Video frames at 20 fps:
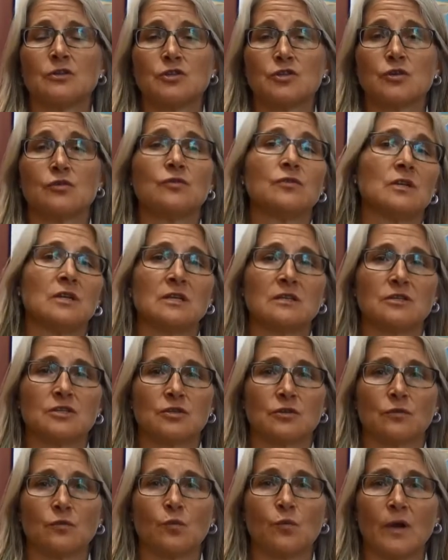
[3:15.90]
do need
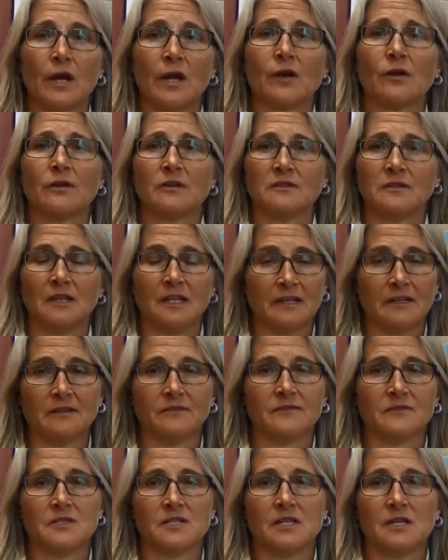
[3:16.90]
to wear a
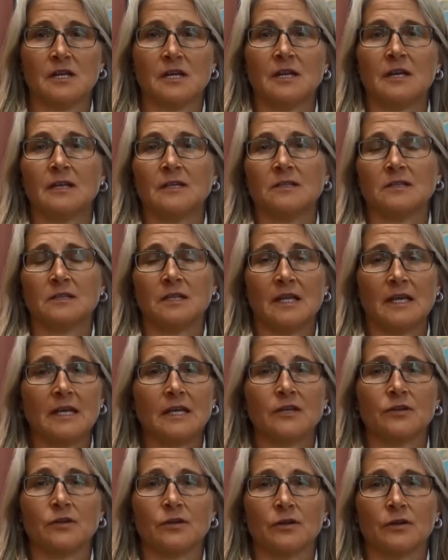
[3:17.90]
lift
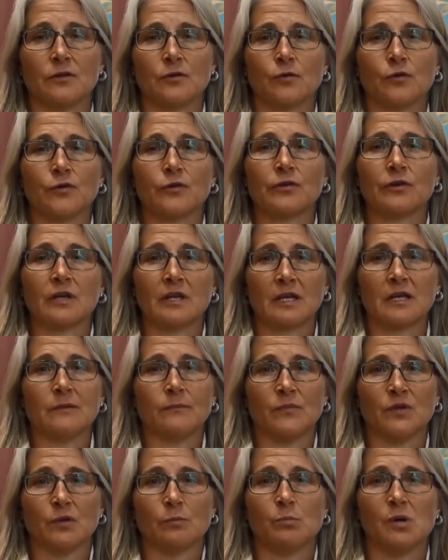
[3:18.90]
later in order to
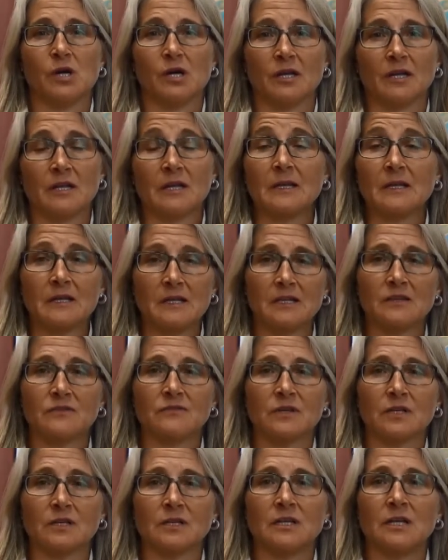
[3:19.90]
keep their body
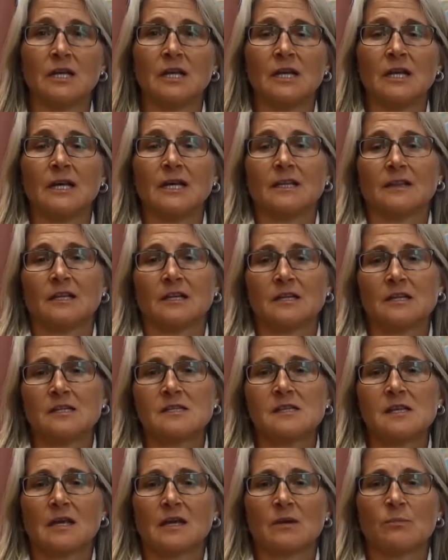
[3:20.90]
even. And the
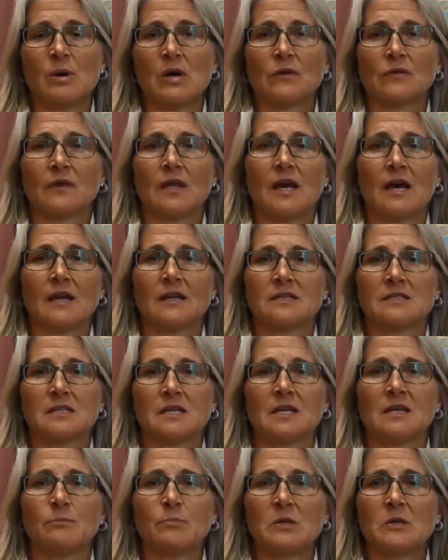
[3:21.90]
nice thing about that is
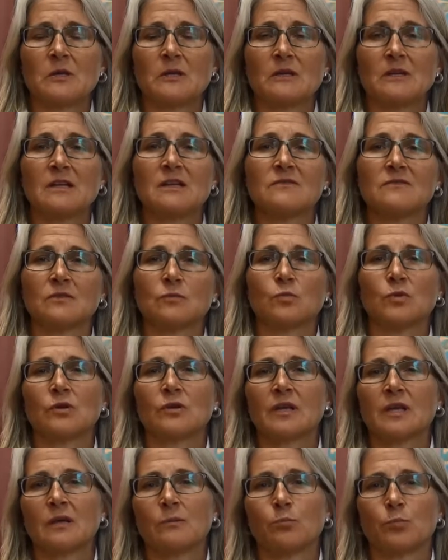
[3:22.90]
keeping it even
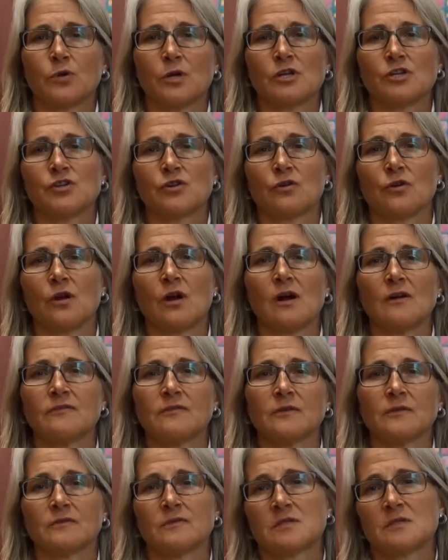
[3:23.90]
will keep pressure
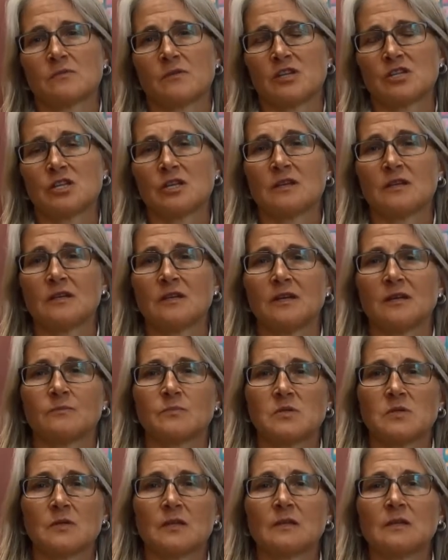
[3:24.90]
off of especially the
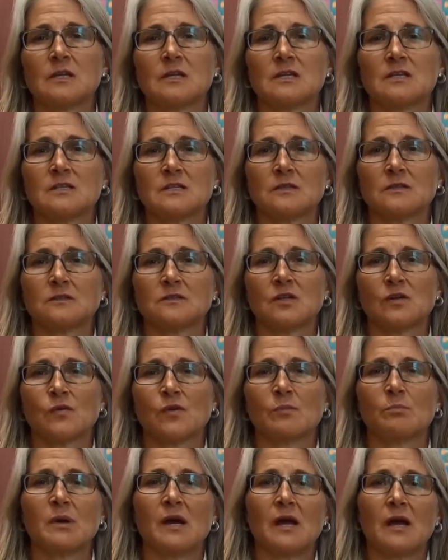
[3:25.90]
hips, the knees, and the
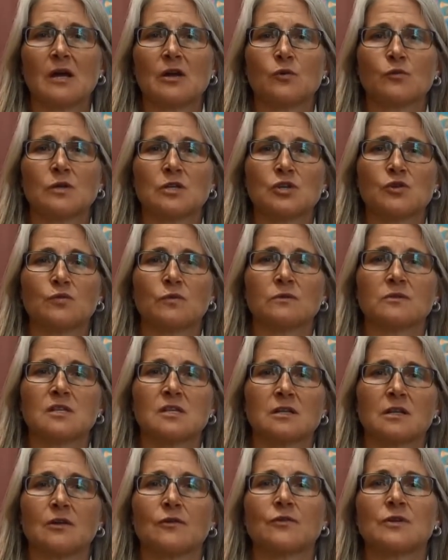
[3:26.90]
lower back, which will
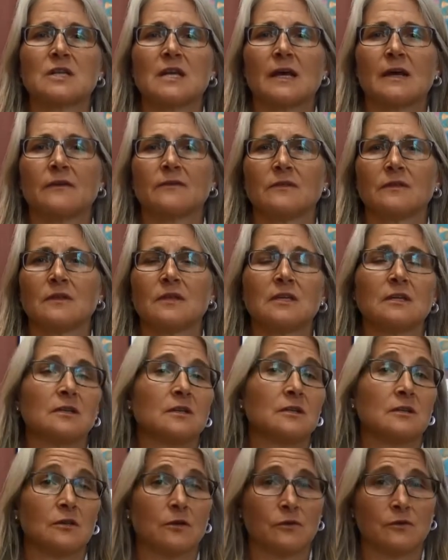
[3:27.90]
slow down
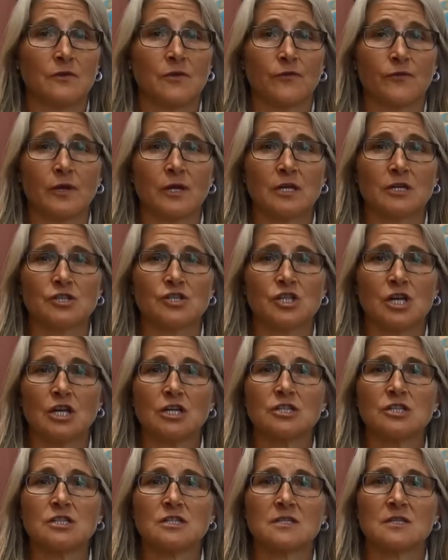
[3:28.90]
the arthritic
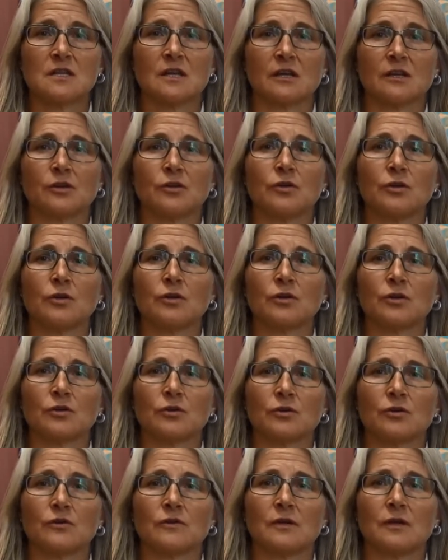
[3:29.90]
changes that could
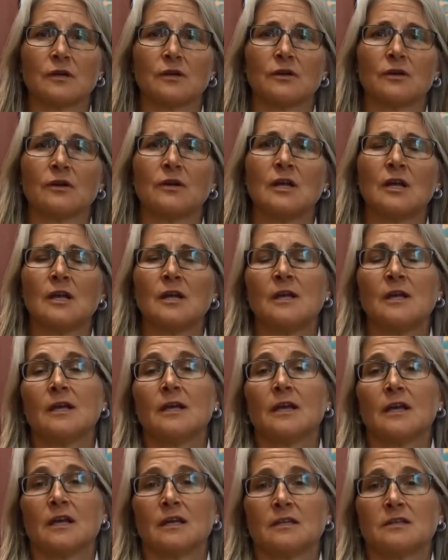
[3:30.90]
occur there
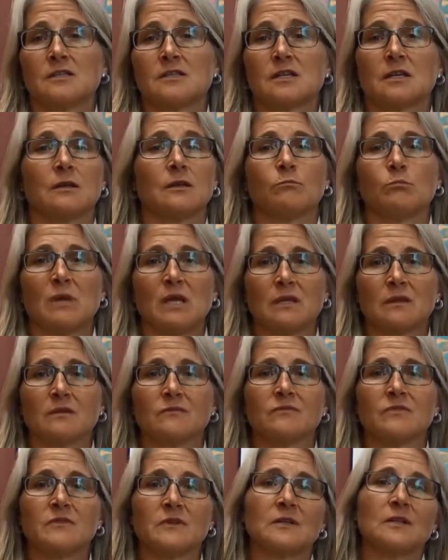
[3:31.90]
and make
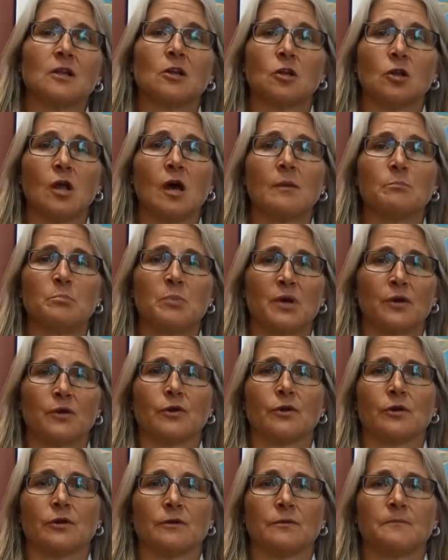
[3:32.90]
them feel a lot
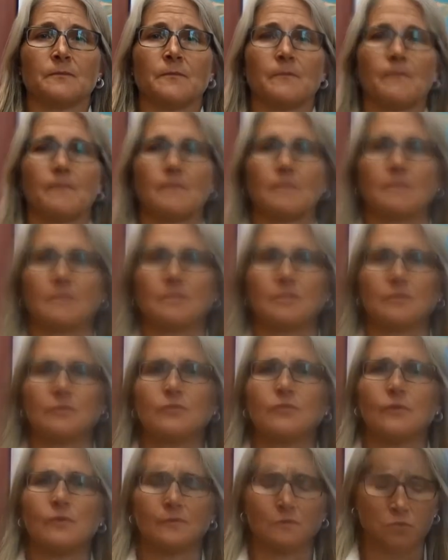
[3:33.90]
better. They
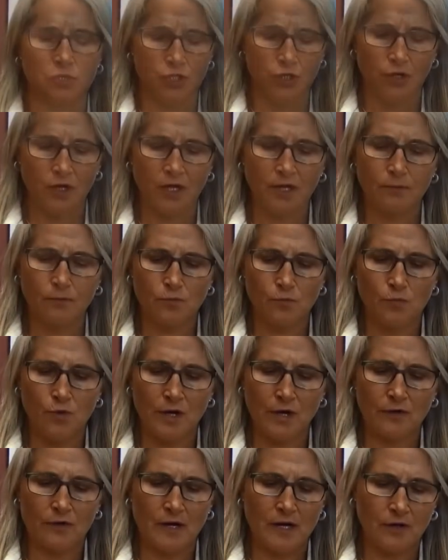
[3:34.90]
do over time
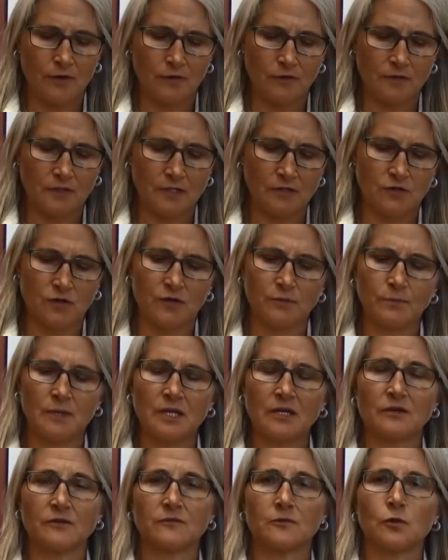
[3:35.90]
wear out. They are
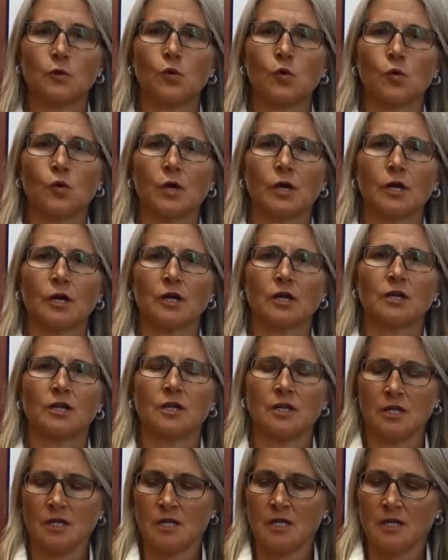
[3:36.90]
made of cork,
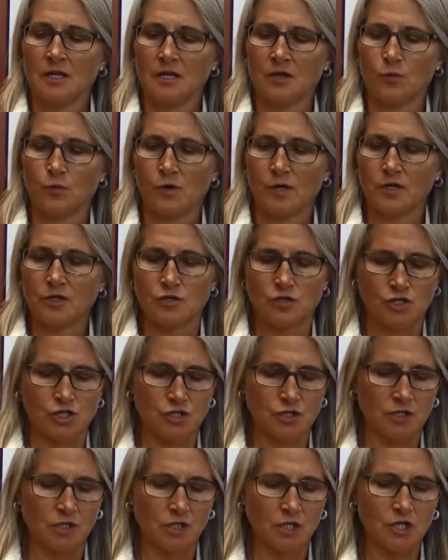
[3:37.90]
and what you
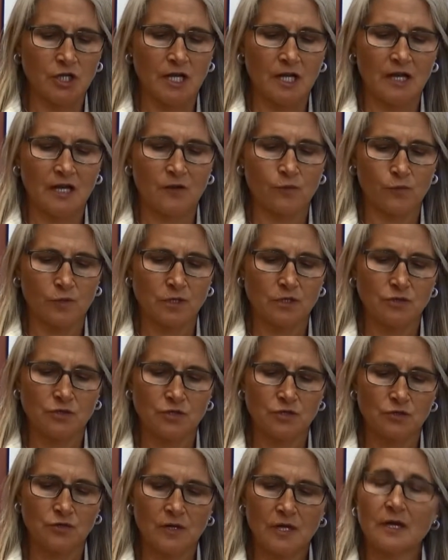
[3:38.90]
should look at when you
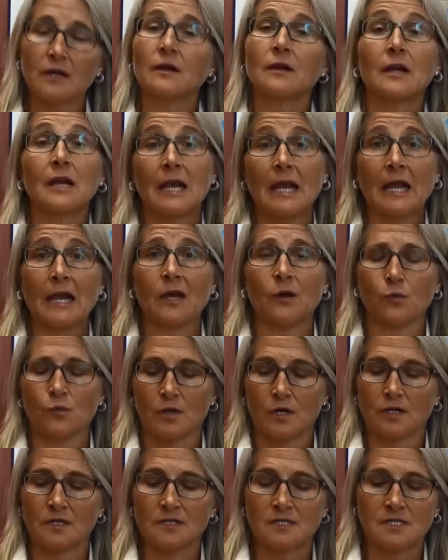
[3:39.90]
do get
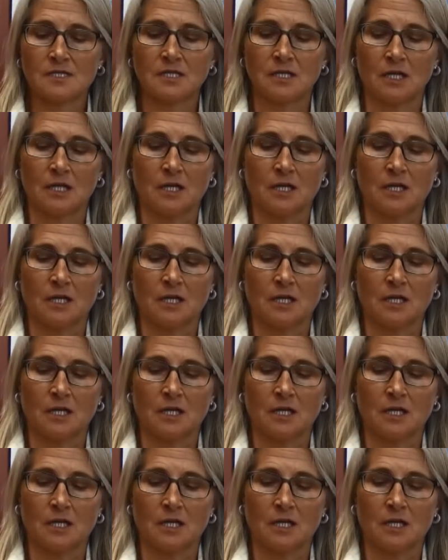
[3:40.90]
one is